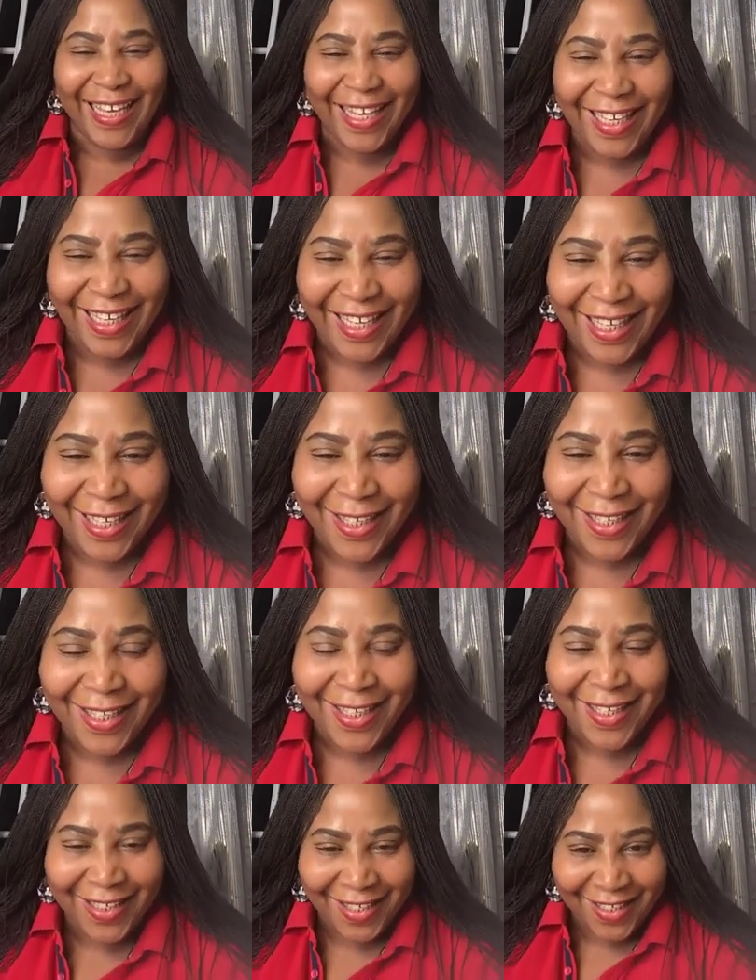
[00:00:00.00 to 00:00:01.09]
Nice to
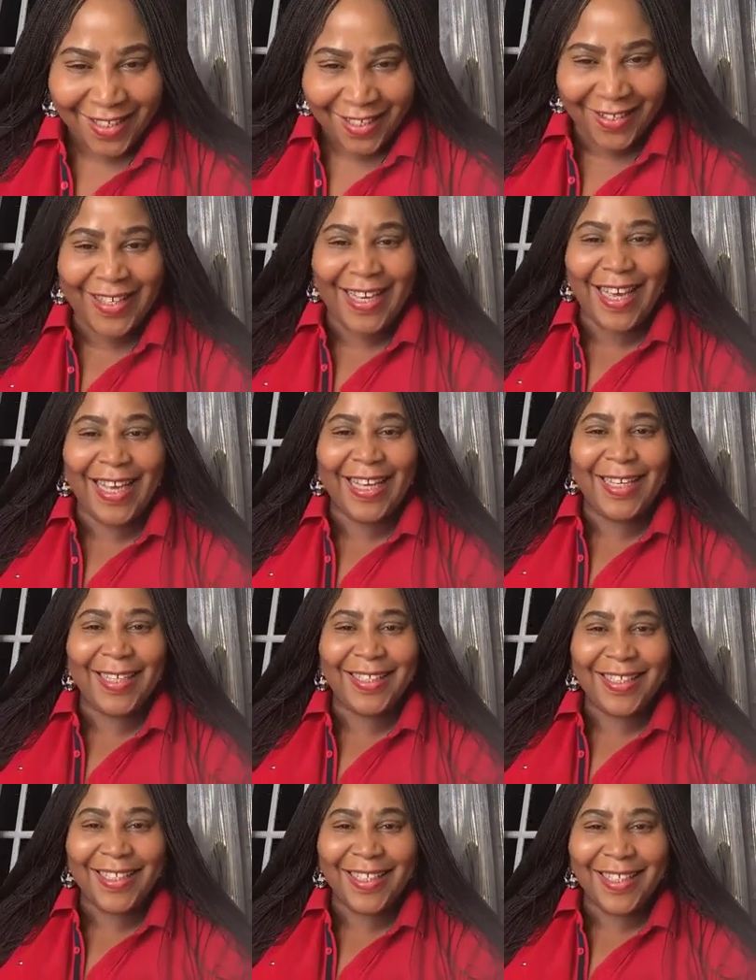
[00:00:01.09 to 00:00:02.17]
see you, MG
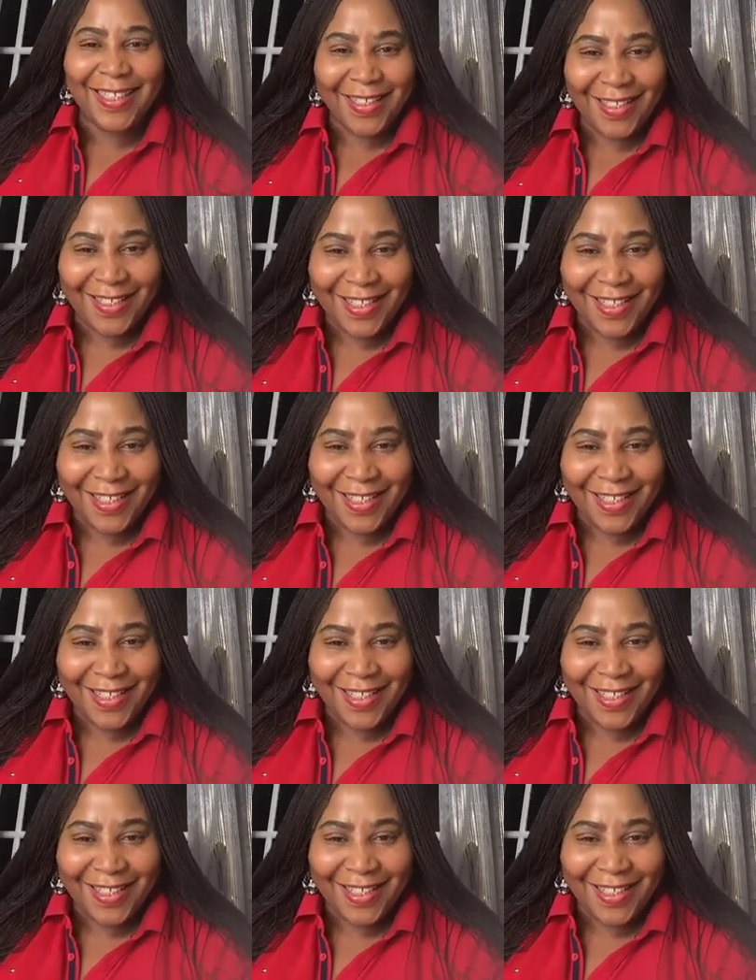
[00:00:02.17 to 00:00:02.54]
Gold Star.